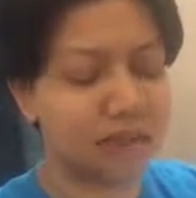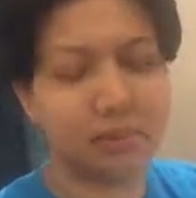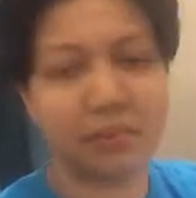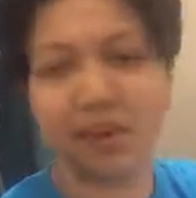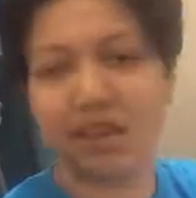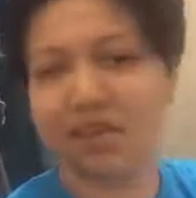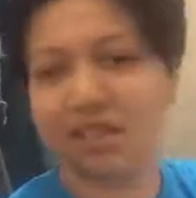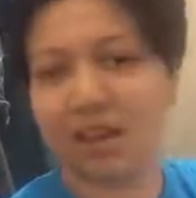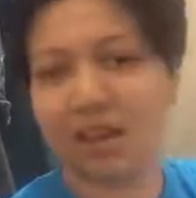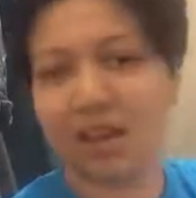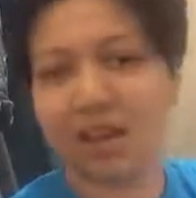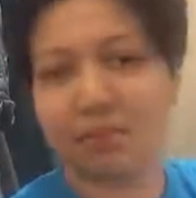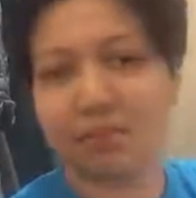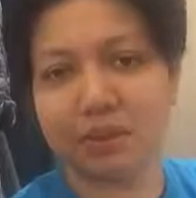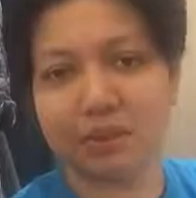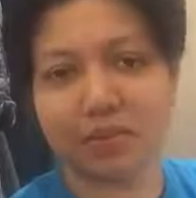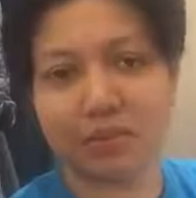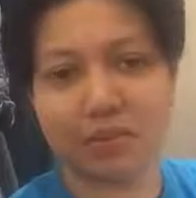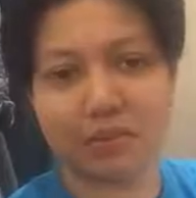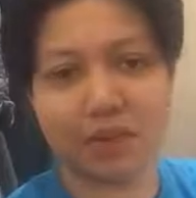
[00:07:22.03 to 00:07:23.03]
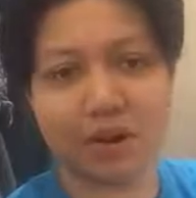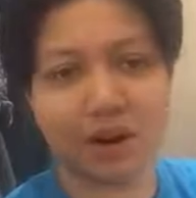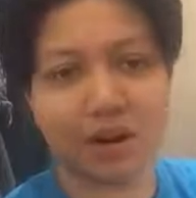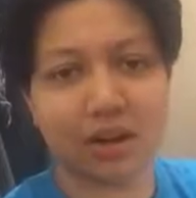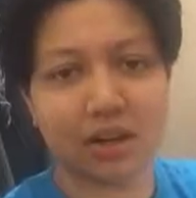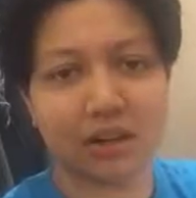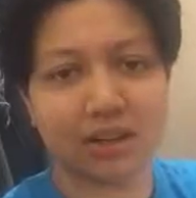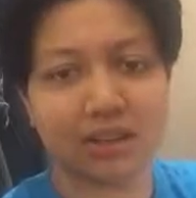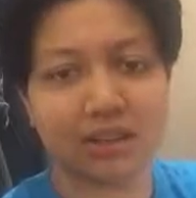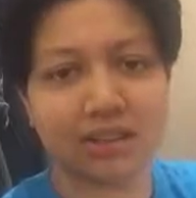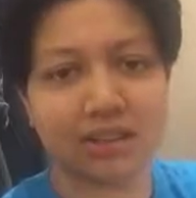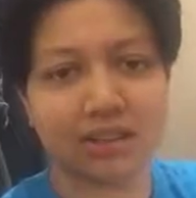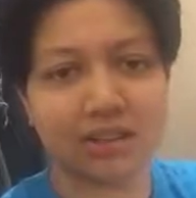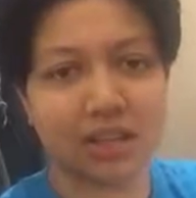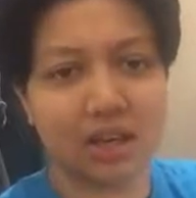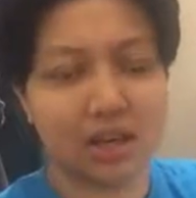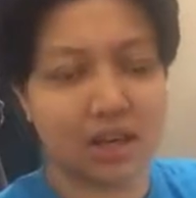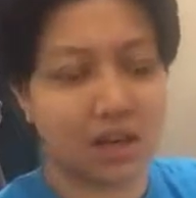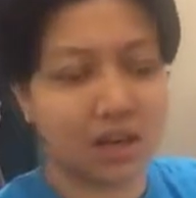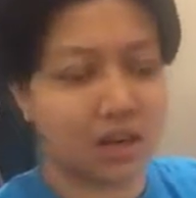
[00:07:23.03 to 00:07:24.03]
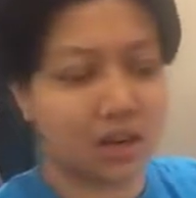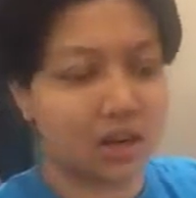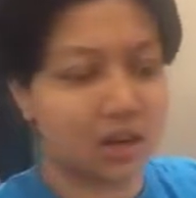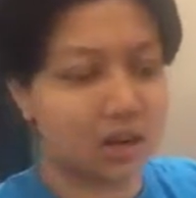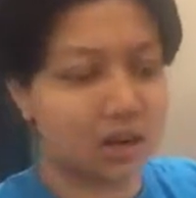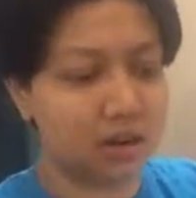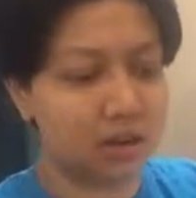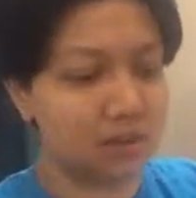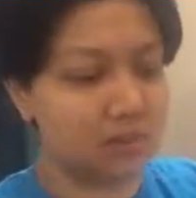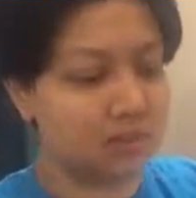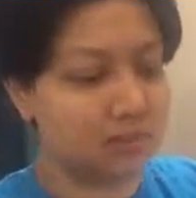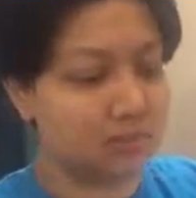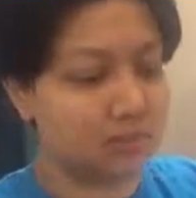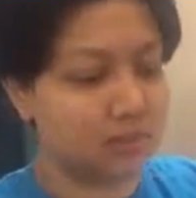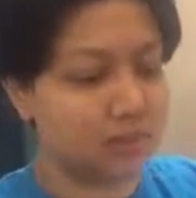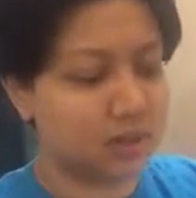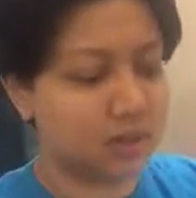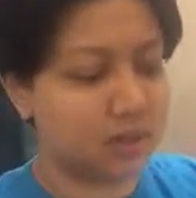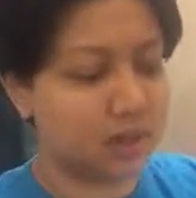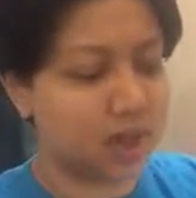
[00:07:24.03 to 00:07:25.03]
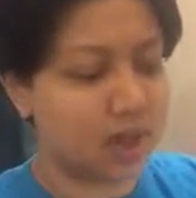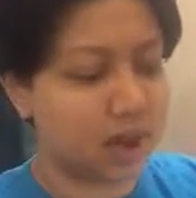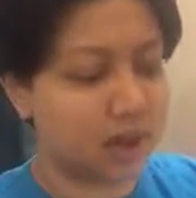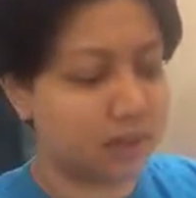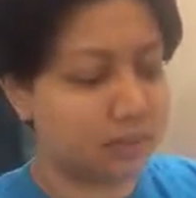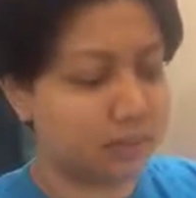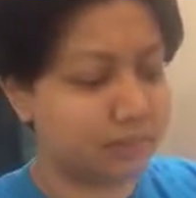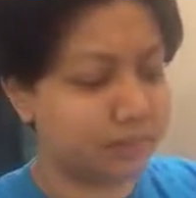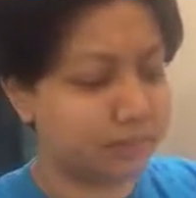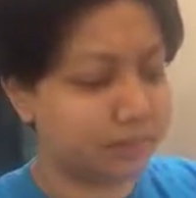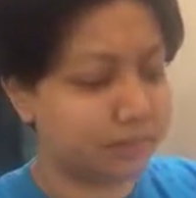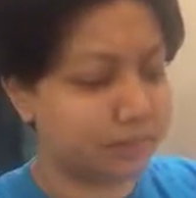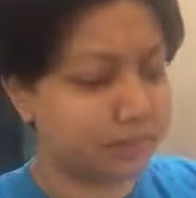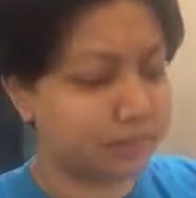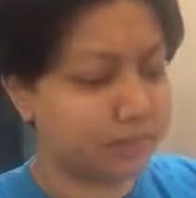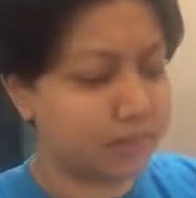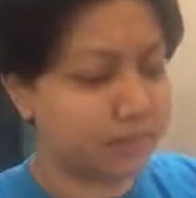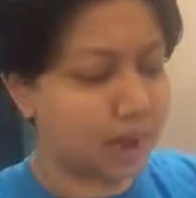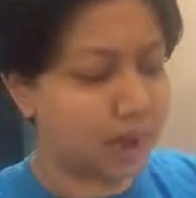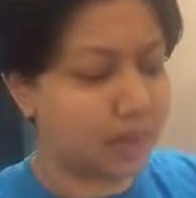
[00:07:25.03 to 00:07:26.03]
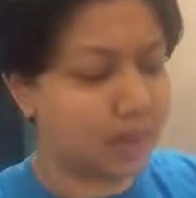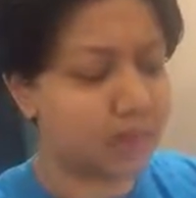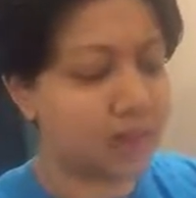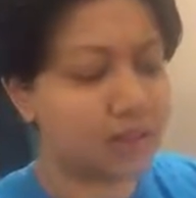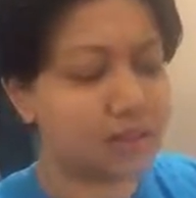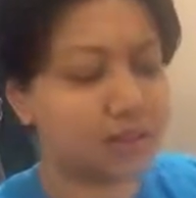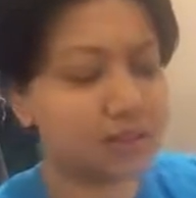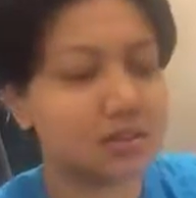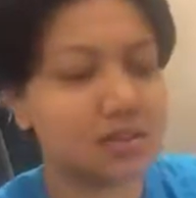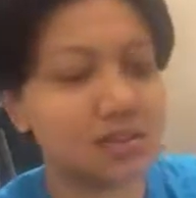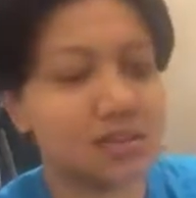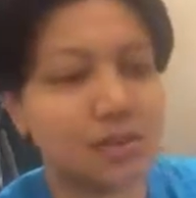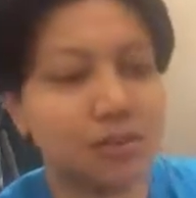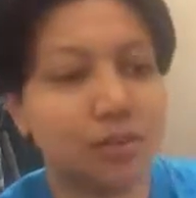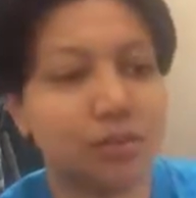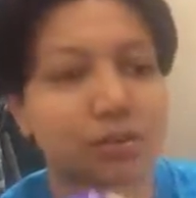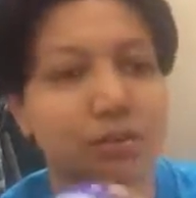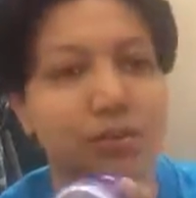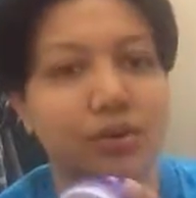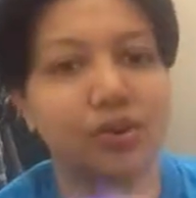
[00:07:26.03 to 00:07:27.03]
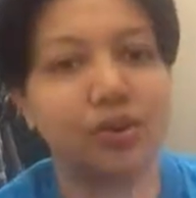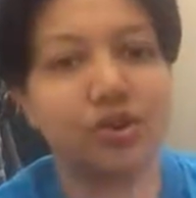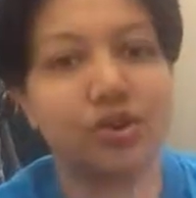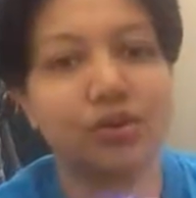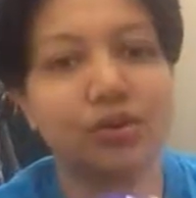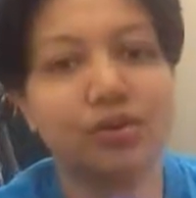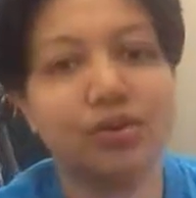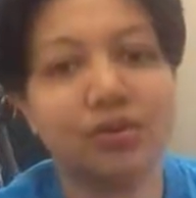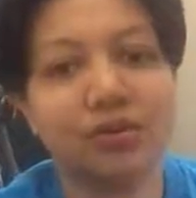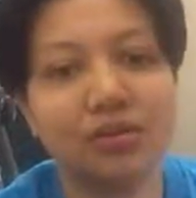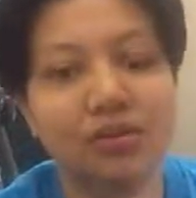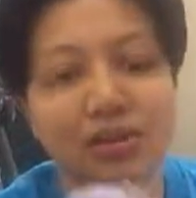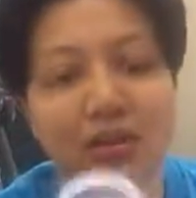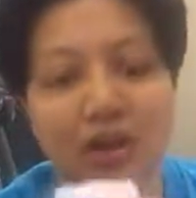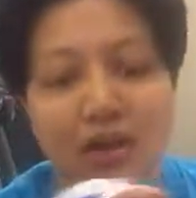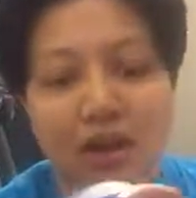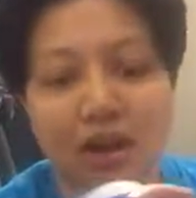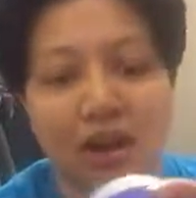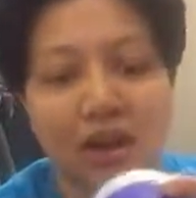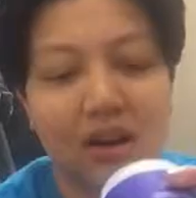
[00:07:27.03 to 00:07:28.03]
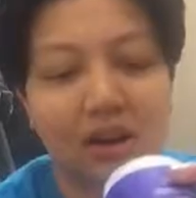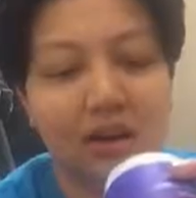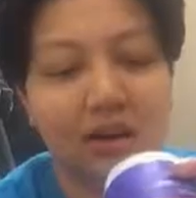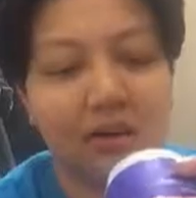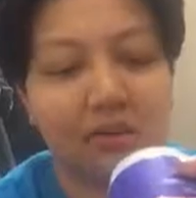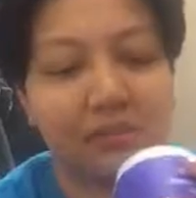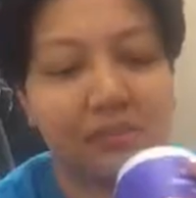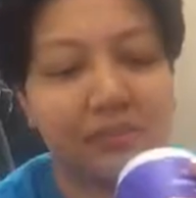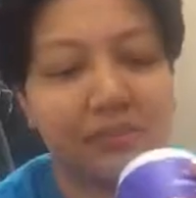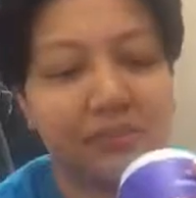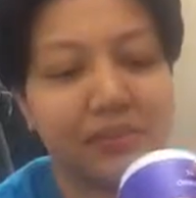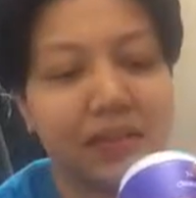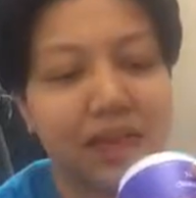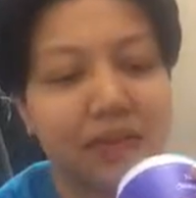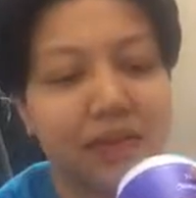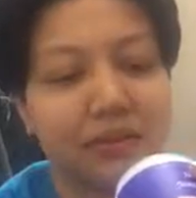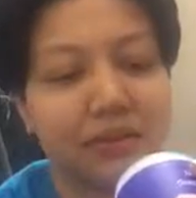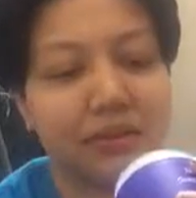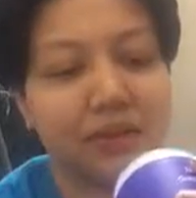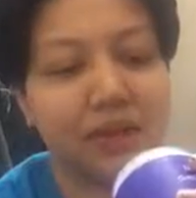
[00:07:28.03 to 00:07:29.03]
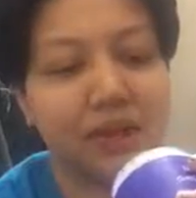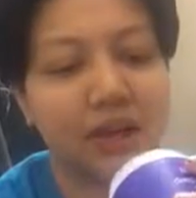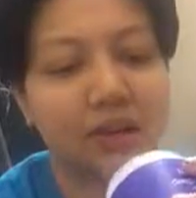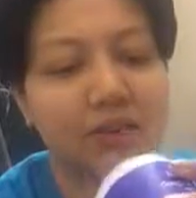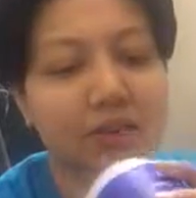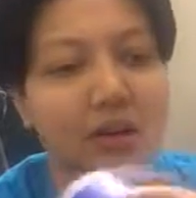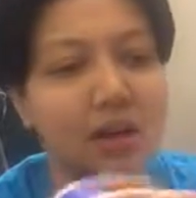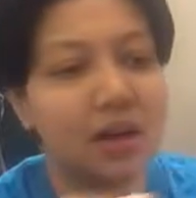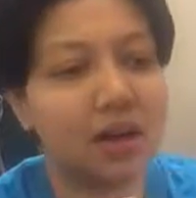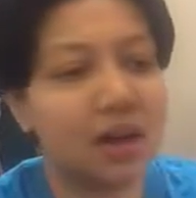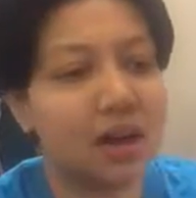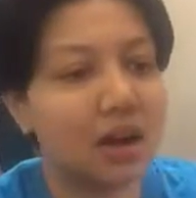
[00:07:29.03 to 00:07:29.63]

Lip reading: mixing up different products. I think this is the original night cream.